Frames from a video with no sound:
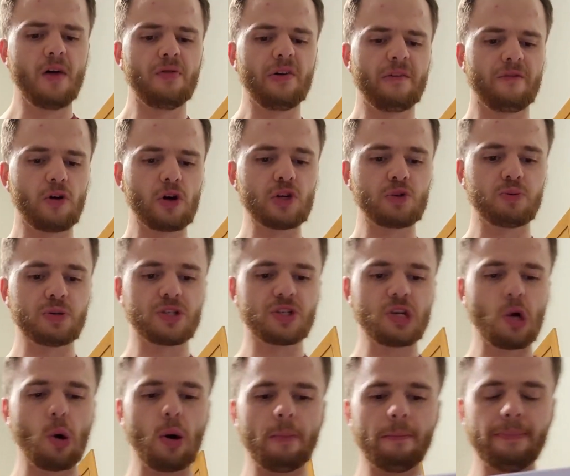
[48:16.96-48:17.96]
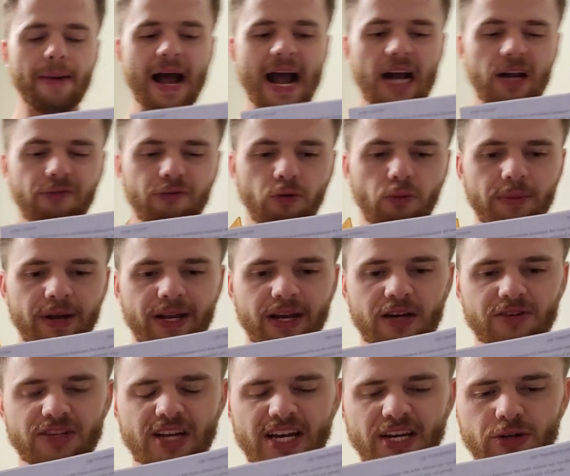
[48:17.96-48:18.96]
The verse was so impactful
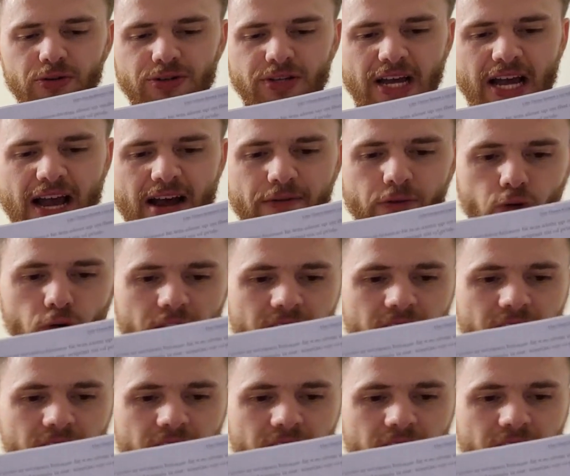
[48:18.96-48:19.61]
because I used to have